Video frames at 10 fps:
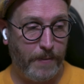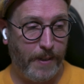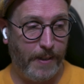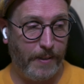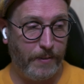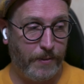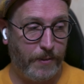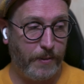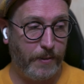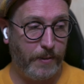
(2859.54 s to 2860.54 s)

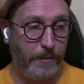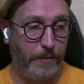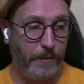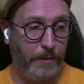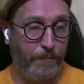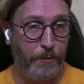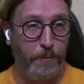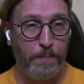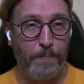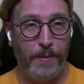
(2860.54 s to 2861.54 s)
And if you
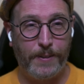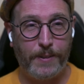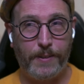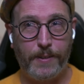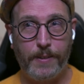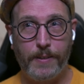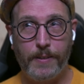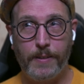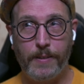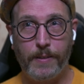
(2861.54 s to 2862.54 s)
missed
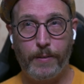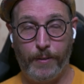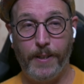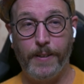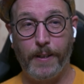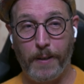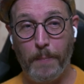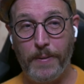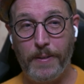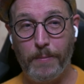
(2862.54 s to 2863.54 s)
creating a
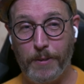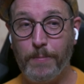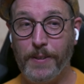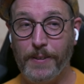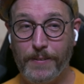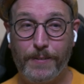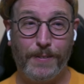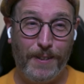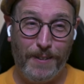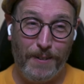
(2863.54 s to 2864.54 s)
company, which means,
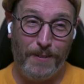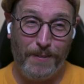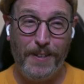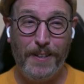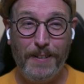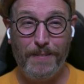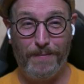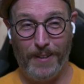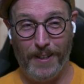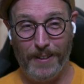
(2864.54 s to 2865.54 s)

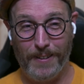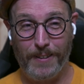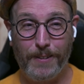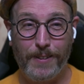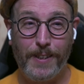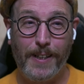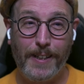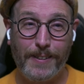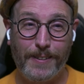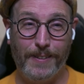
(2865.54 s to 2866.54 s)
filing your
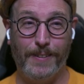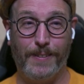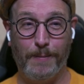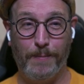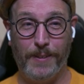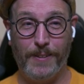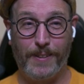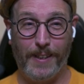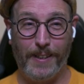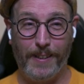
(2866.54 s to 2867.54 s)
taxes, it means
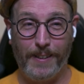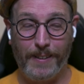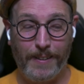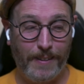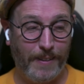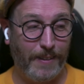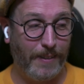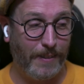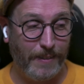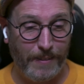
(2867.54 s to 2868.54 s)
getting
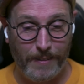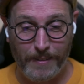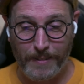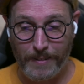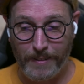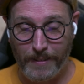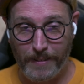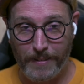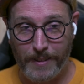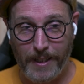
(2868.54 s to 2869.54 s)

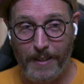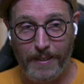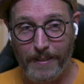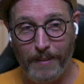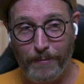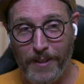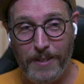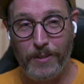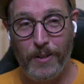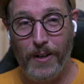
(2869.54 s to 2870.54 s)
a
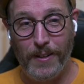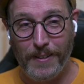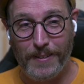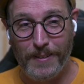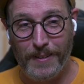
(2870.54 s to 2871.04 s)
financial audit.